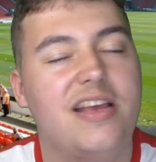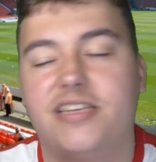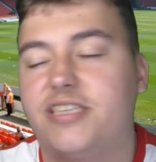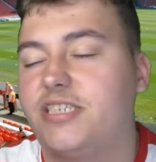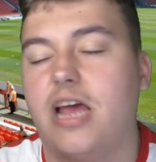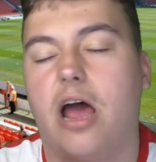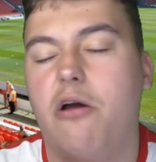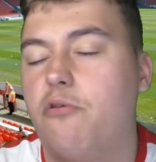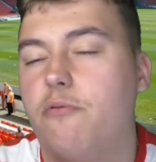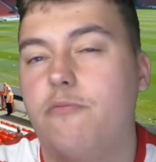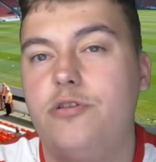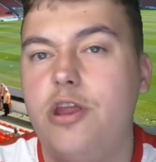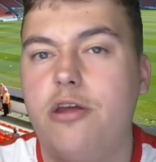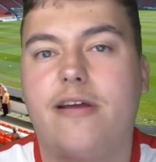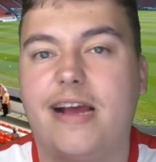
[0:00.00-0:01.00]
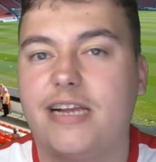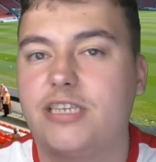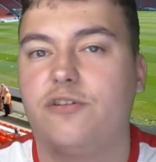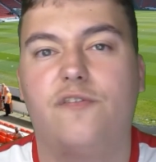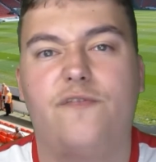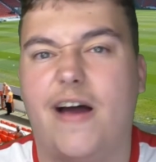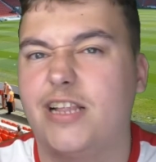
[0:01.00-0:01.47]
So
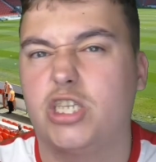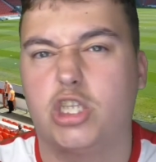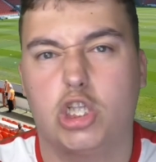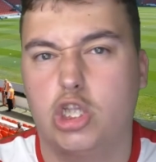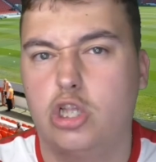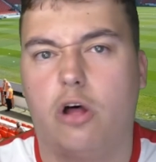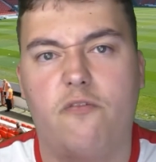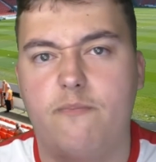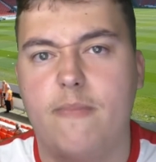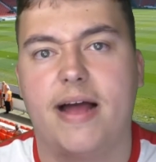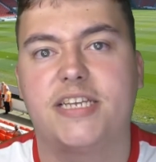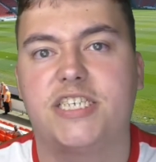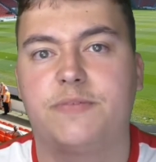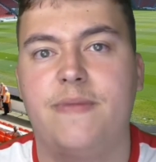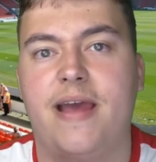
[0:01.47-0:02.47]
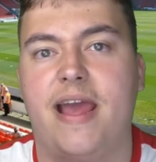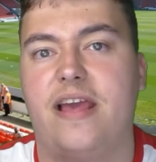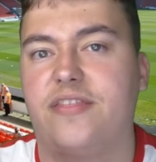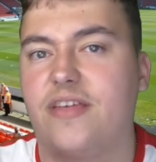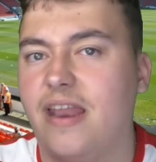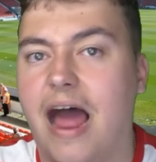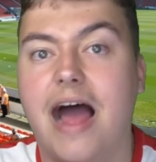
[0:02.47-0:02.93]
Newcastle fans love Matt
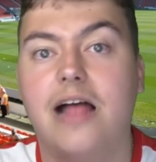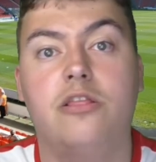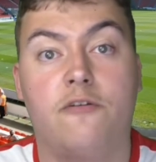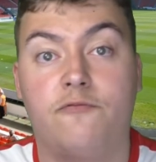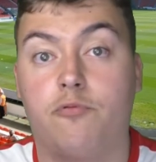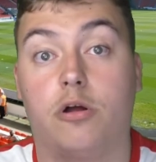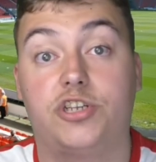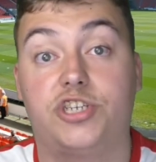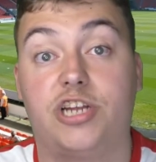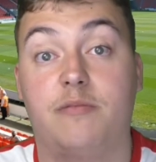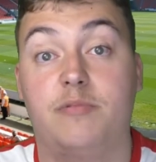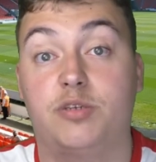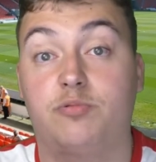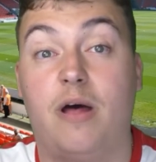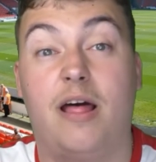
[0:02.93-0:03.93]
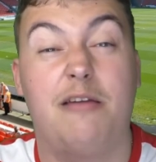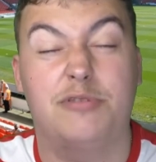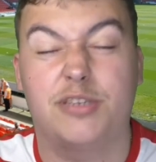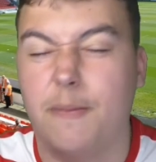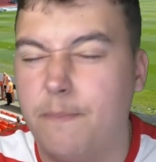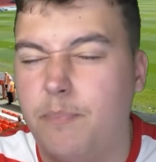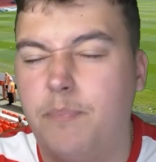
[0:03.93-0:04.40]
Smith, and I love watching him as well. He
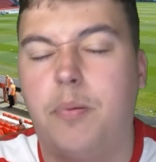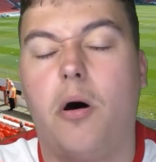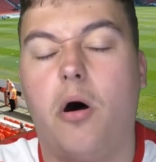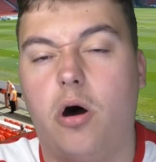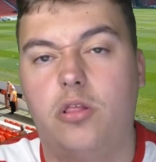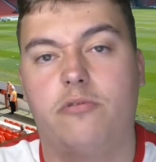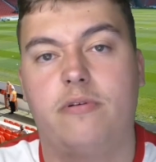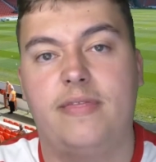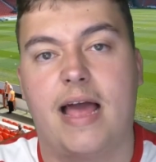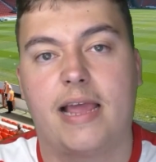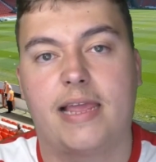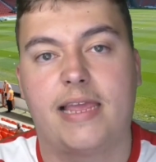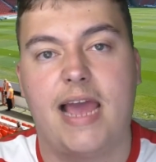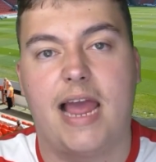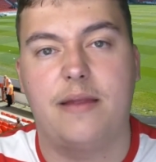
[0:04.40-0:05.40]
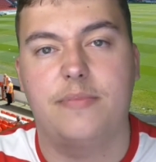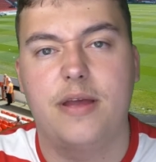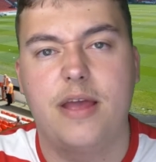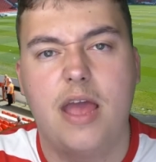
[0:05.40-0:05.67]
was a baller in that game.